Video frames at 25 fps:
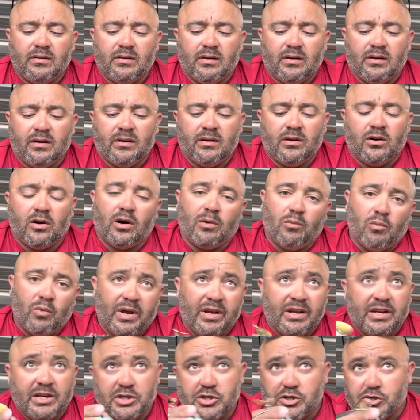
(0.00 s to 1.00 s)
or a
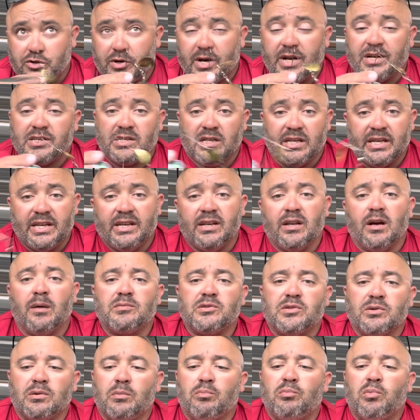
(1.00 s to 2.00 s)
windy stretch leading up
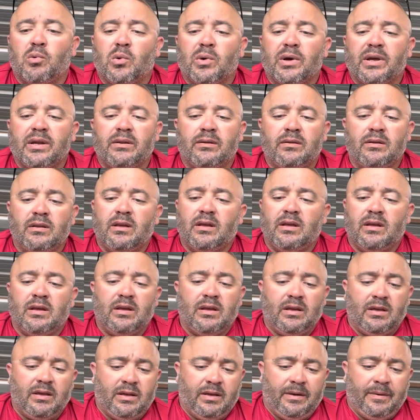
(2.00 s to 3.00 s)
to a point.
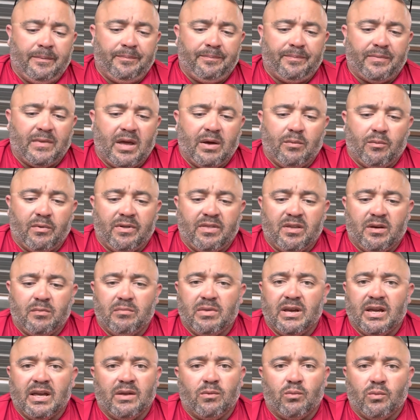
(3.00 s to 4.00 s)
And with it
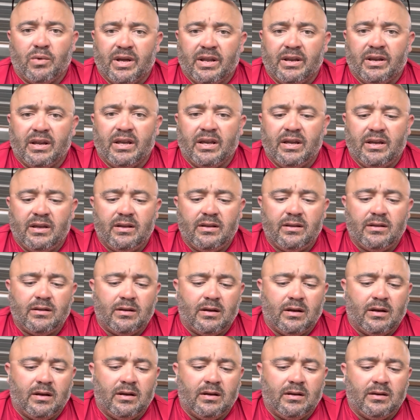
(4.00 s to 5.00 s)
being windy,
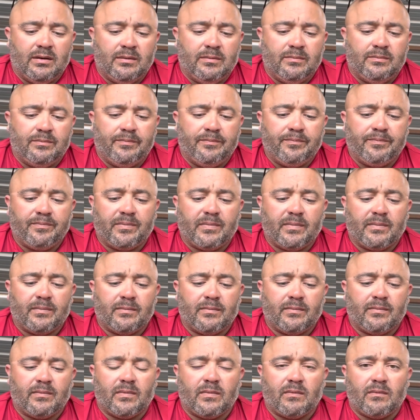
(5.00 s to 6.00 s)
I
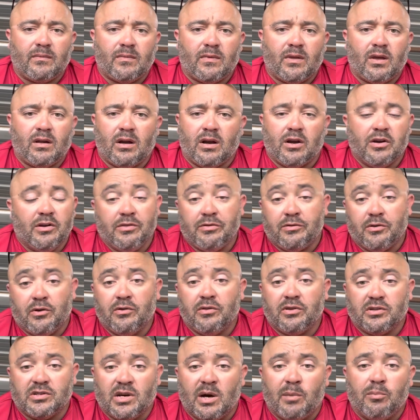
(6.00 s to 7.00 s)
couldn't throw
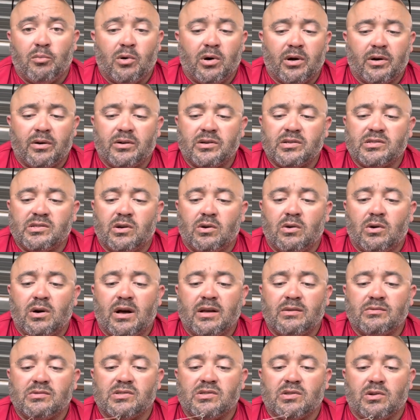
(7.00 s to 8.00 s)
the top water. So I
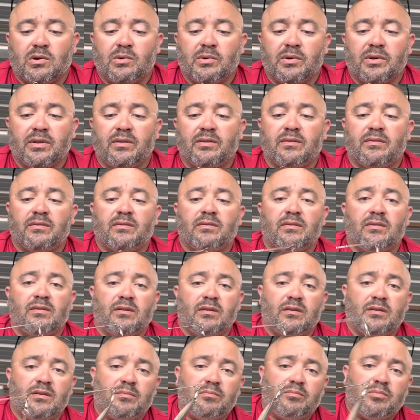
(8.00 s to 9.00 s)
was throwing
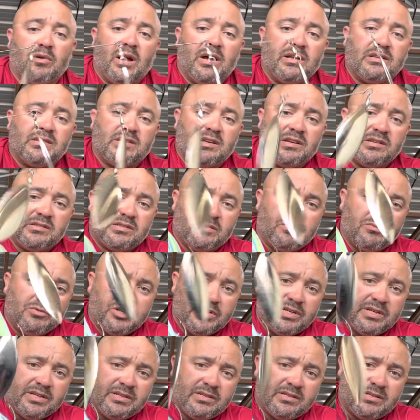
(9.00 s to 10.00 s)
the Brian's Custom
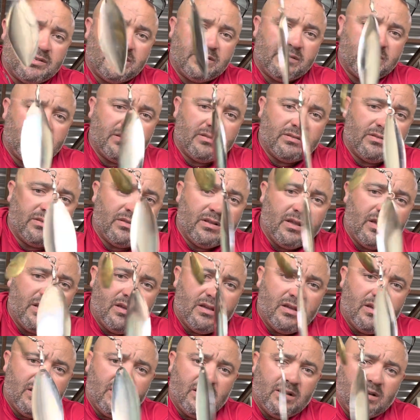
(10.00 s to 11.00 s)
Jigs,
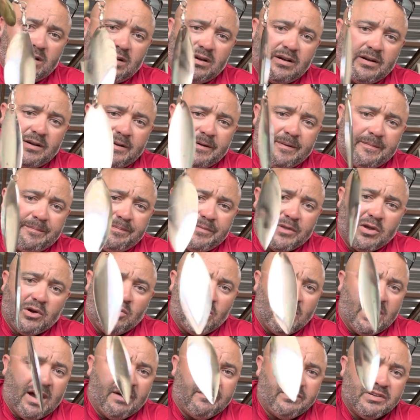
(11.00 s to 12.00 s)
the
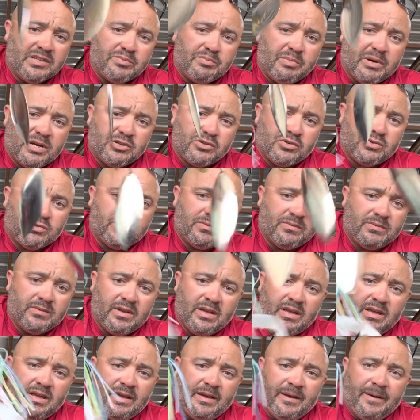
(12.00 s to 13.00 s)
old Ivy Special.
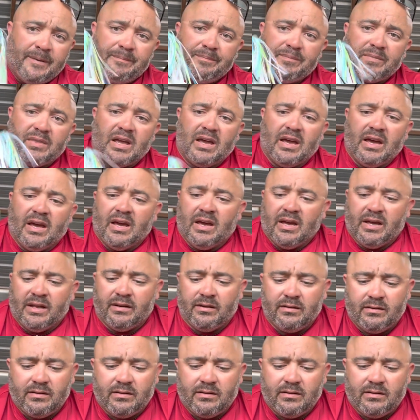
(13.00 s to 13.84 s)
And